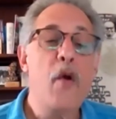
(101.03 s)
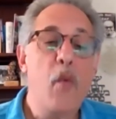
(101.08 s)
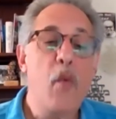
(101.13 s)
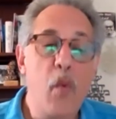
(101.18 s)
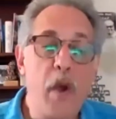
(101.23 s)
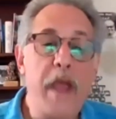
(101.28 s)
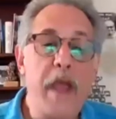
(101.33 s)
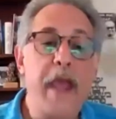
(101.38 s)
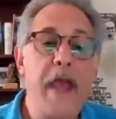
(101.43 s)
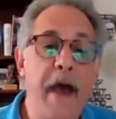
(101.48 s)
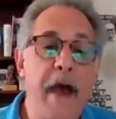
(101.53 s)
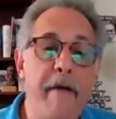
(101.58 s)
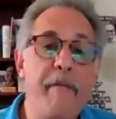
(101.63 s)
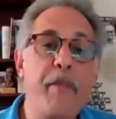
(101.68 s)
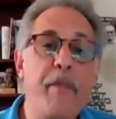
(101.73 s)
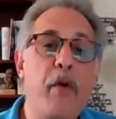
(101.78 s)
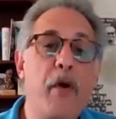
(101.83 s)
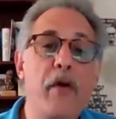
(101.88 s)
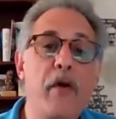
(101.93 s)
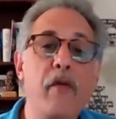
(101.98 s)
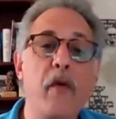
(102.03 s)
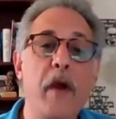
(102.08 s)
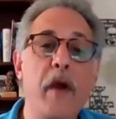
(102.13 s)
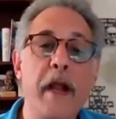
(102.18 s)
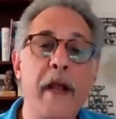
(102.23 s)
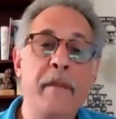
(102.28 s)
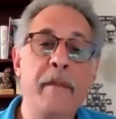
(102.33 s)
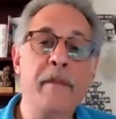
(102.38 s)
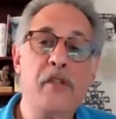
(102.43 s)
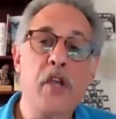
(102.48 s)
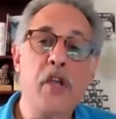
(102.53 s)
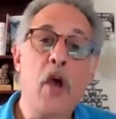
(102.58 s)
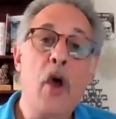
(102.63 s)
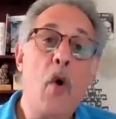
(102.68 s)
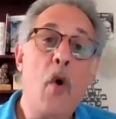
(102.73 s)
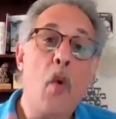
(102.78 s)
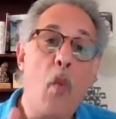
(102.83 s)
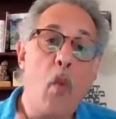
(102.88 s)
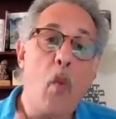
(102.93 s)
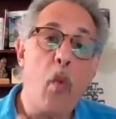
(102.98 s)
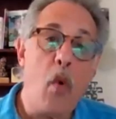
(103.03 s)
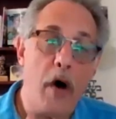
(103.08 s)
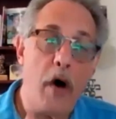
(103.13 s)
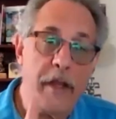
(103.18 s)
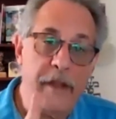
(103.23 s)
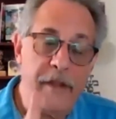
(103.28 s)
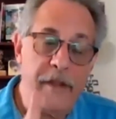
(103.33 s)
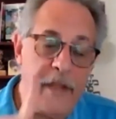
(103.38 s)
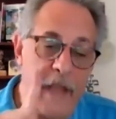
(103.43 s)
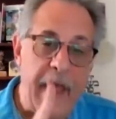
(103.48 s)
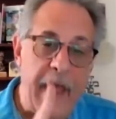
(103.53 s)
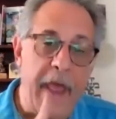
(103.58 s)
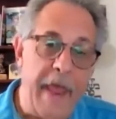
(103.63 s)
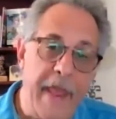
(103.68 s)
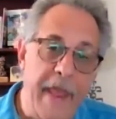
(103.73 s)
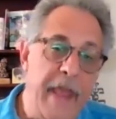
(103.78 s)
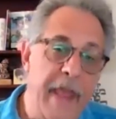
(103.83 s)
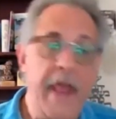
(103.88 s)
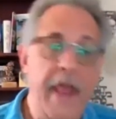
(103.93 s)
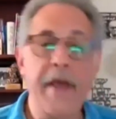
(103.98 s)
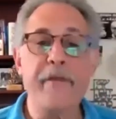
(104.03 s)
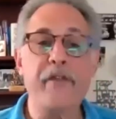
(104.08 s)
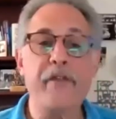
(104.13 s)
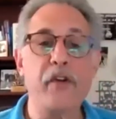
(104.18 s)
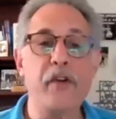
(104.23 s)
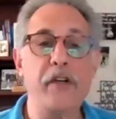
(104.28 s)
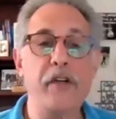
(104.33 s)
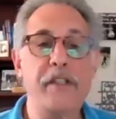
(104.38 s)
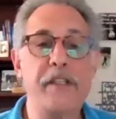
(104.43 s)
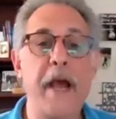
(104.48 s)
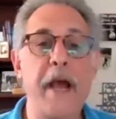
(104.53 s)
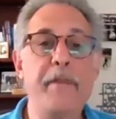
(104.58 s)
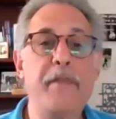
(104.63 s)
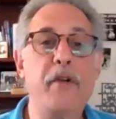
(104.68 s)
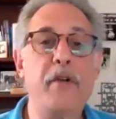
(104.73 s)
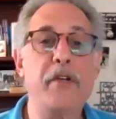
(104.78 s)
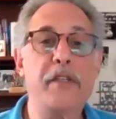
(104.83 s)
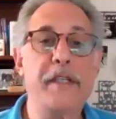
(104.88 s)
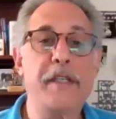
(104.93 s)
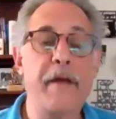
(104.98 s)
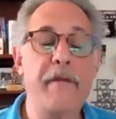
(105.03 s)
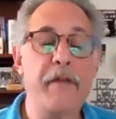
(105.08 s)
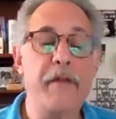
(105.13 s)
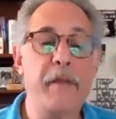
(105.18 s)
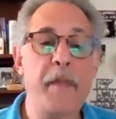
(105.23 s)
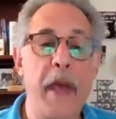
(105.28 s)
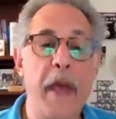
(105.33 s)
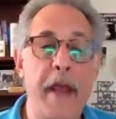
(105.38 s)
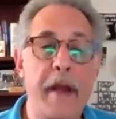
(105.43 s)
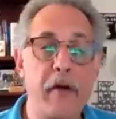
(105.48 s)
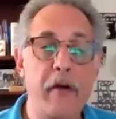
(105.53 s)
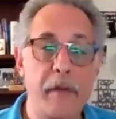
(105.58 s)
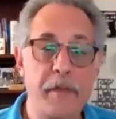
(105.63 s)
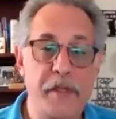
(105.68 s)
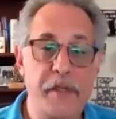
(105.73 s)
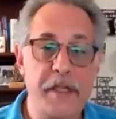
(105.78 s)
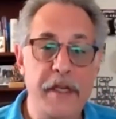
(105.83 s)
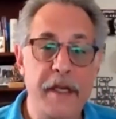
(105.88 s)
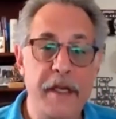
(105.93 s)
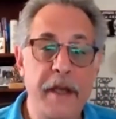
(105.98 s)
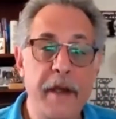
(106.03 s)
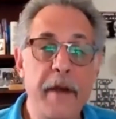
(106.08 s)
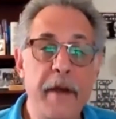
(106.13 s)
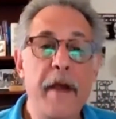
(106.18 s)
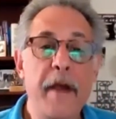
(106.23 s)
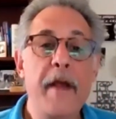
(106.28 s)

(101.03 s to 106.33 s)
We have programs one day after a Chapter 7 bankruptcy.